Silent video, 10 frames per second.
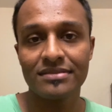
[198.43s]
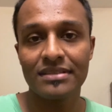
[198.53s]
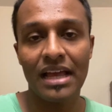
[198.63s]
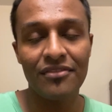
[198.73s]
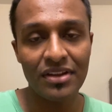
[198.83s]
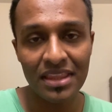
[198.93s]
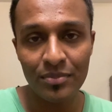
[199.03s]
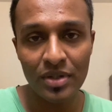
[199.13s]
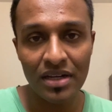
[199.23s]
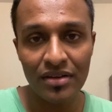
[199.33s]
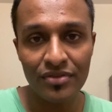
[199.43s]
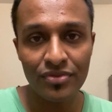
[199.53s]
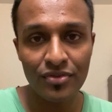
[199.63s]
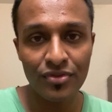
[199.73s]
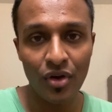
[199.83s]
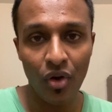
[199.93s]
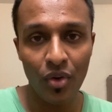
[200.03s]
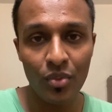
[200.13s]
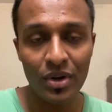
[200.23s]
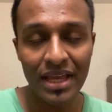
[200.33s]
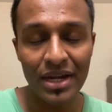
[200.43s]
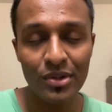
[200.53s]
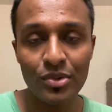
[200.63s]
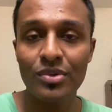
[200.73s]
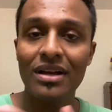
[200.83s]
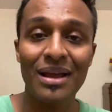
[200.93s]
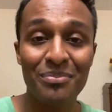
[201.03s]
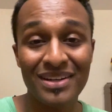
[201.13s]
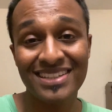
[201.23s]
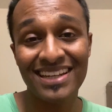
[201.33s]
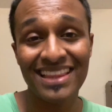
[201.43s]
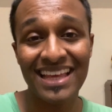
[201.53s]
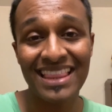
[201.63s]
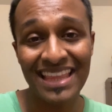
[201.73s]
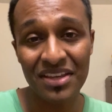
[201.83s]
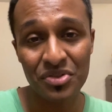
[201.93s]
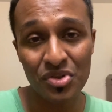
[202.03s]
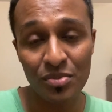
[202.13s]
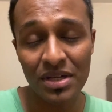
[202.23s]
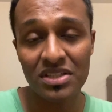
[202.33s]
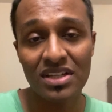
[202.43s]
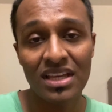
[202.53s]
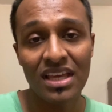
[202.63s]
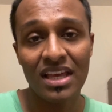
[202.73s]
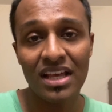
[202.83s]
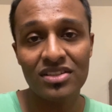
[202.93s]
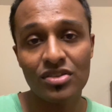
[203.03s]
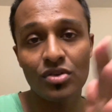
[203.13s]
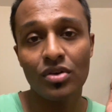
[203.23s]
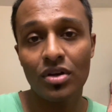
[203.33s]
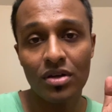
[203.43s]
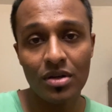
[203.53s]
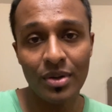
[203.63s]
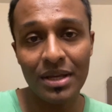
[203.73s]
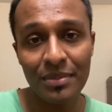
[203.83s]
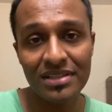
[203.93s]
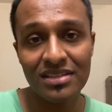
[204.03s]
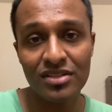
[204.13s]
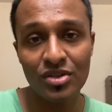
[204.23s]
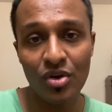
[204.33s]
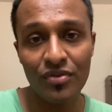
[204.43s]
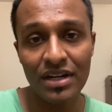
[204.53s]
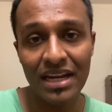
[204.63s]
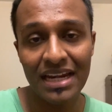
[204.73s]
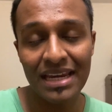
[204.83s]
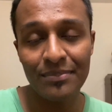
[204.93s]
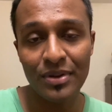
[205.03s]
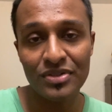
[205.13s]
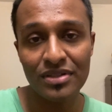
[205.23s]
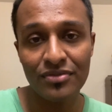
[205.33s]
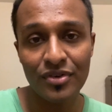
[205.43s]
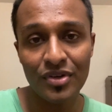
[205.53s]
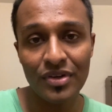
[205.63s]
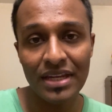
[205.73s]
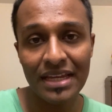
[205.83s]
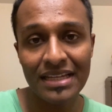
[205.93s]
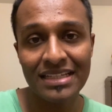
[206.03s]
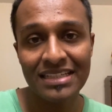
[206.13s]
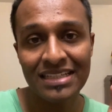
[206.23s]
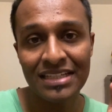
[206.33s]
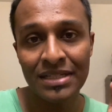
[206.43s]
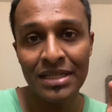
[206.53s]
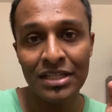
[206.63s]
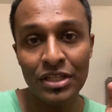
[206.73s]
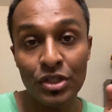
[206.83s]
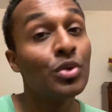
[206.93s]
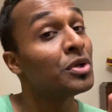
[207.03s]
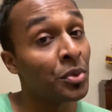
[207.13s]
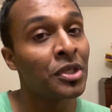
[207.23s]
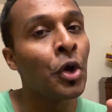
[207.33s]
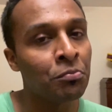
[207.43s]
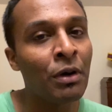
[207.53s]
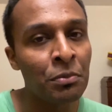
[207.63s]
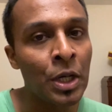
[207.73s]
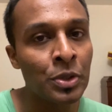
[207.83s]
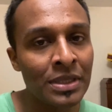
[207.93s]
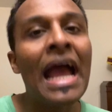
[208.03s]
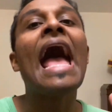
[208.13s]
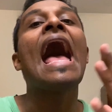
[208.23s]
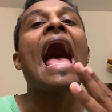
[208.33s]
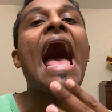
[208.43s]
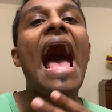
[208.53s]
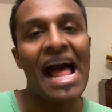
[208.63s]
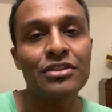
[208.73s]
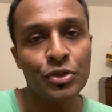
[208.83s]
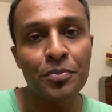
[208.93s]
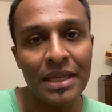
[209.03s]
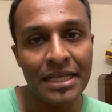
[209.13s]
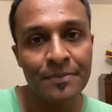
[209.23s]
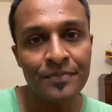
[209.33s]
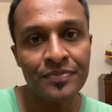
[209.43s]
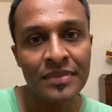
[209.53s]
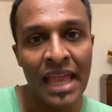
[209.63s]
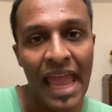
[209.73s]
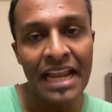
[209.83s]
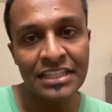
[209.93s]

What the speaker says: have nothing but love for what I do. I appreciate that. Thank you so much. And so quick message, COVID-19 positive for today. You do you, boo-boo. I'll do me. And